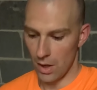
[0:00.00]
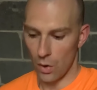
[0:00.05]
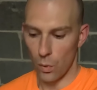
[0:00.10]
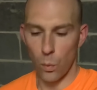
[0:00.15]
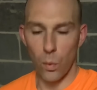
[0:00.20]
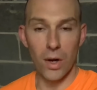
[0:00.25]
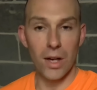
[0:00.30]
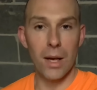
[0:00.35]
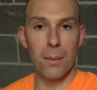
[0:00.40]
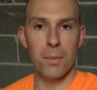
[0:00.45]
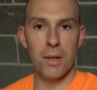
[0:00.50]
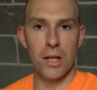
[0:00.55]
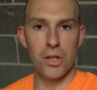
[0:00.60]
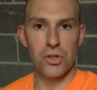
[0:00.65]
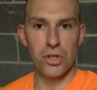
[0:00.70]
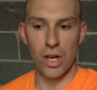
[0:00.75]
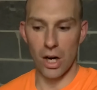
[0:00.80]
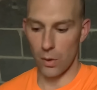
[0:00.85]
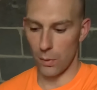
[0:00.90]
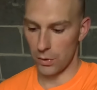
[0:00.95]
What I'm going to
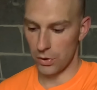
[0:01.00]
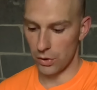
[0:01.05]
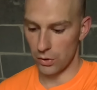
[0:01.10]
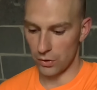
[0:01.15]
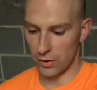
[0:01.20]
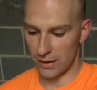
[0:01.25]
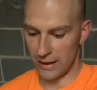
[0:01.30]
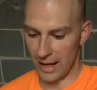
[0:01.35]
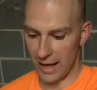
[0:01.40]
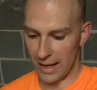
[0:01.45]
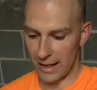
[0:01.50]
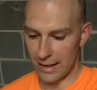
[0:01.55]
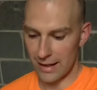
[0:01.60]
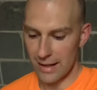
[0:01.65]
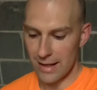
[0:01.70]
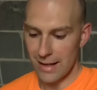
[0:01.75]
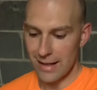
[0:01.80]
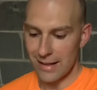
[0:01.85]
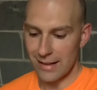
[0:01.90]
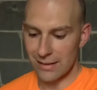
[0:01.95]
share with you today
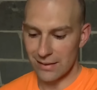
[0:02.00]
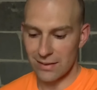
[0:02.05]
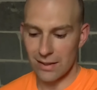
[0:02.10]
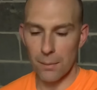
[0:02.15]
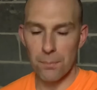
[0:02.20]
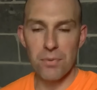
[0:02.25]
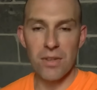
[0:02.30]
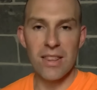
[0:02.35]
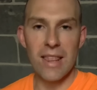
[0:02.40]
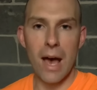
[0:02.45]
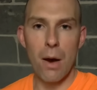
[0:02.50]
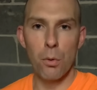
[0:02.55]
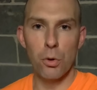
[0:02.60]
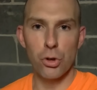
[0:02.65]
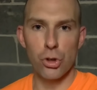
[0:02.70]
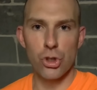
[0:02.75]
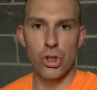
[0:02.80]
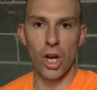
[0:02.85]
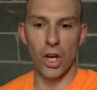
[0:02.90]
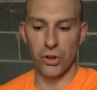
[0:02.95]
is something that
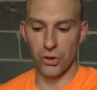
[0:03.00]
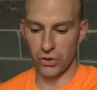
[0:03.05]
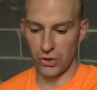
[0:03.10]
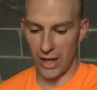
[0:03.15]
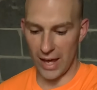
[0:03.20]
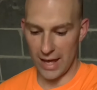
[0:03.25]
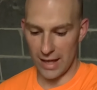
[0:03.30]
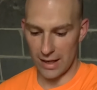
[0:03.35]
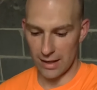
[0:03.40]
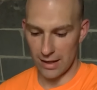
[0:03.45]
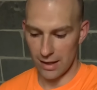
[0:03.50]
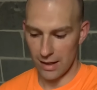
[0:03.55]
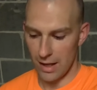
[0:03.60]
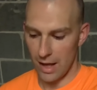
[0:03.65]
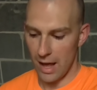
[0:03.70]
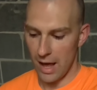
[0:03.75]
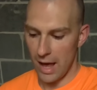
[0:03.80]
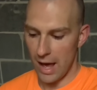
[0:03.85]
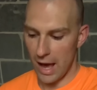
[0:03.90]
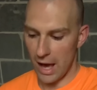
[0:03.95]
was just said
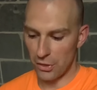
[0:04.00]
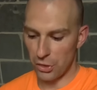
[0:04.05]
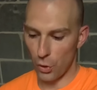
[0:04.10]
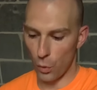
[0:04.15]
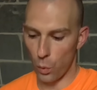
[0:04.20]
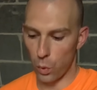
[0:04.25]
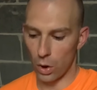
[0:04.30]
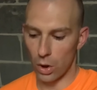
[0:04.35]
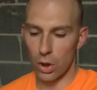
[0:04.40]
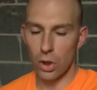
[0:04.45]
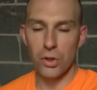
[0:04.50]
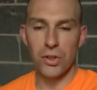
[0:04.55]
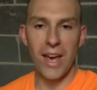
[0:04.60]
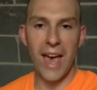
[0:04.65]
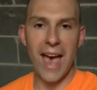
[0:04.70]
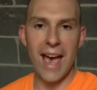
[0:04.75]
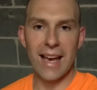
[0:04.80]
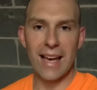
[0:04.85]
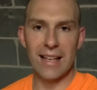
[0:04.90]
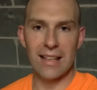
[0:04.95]
at the World
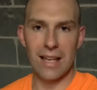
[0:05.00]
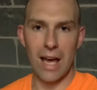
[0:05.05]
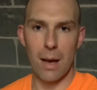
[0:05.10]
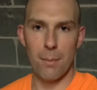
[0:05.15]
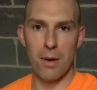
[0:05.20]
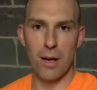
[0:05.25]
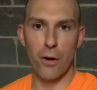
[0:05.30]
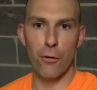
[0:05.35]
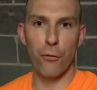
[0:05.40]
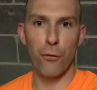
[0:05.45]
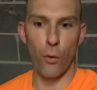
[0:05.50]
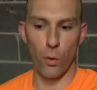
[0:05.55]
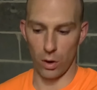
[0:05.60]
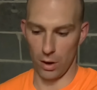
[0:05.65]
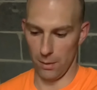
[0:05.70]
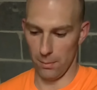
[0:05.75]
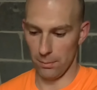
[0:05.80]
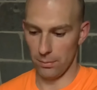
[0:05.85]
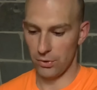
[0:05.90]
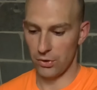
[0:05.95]
Economic
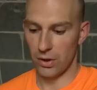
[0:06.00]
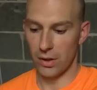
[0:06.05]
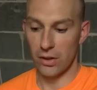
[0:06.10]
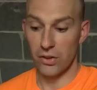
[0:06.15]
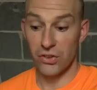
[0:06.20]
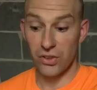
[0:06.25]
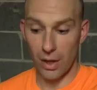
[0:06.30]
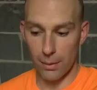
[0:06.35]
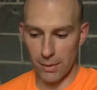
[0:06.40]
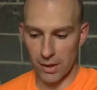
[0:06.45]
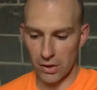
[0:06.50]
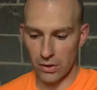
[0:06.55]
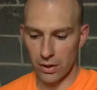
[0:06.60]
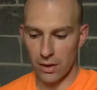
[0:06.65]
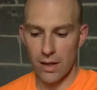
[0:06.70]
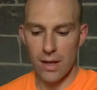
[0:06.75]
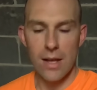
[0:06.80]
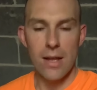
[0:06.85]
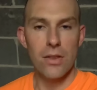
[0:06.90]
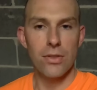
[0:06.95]
Forum's summit
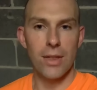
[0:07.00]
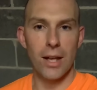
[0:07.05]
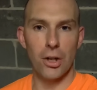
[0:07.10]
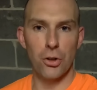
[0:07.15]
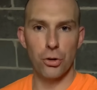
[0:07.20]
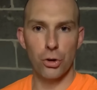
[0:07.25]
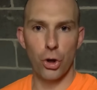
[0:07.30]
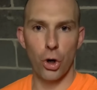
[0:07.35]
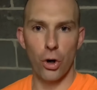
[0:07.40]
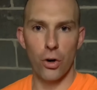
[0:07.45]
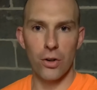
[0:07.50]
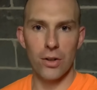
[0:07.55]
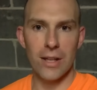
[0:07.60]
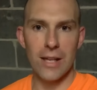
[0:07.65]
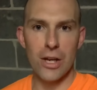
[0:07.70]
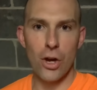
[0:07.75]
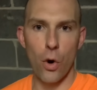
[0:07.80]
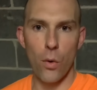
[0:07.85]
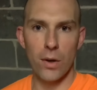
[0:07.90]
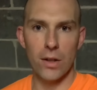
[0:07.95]
that is currently
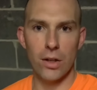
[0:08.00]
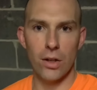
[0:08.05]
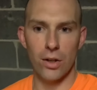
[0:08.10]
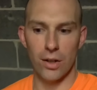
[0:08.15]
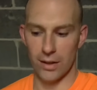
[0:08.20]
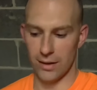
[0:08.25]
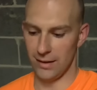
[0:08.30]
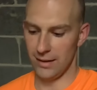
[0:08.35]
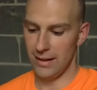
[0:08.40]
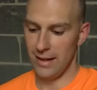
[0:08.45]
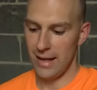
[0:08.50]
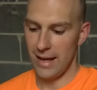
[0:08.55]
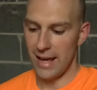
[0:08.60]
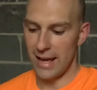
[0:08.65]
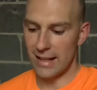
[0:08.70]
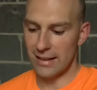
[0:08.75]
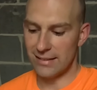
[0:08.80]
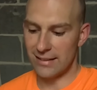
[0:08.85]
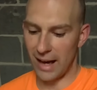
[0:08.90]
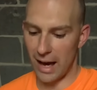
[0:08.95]
going on
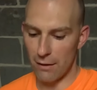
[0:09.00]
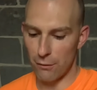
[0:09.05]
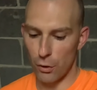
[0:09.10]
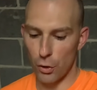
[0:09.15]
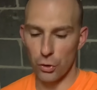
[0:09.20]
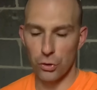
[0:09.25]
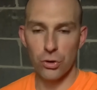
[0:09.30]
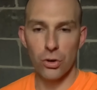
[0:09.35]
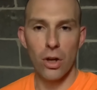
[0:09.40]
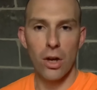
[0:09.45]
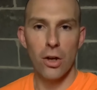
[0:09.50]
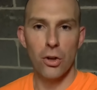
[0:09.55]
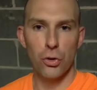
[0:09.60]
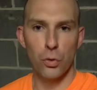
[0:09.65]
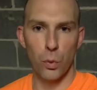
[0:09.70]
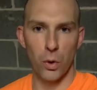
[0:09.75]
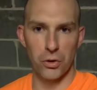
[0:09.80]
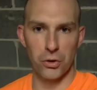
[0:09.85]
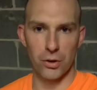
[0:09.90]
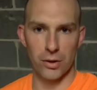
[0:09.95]
in Davos,
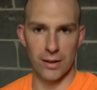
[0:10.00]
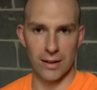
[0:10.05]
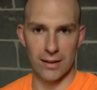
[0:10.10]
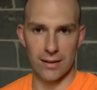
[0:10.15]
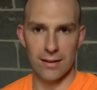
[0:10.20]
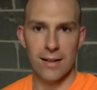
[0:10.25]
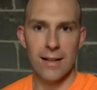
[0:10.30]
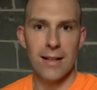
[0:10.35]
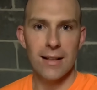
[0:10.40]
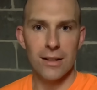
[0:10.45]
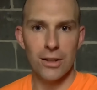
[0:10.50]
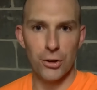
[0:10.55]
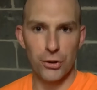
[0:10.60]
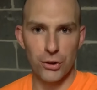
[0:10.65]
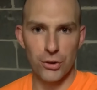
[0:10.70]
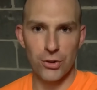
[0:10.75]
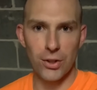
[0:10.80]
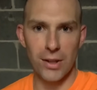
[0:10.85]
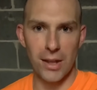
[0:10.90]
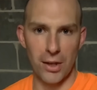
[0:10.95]
Switzerland.
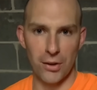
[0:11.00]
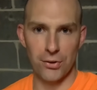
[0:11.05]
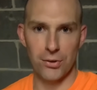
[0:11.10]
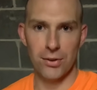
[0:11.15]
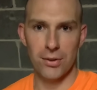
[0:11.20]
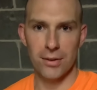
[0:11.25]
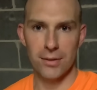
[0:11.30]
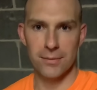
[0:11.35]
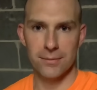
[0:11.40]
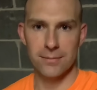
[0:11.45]
Listen to this.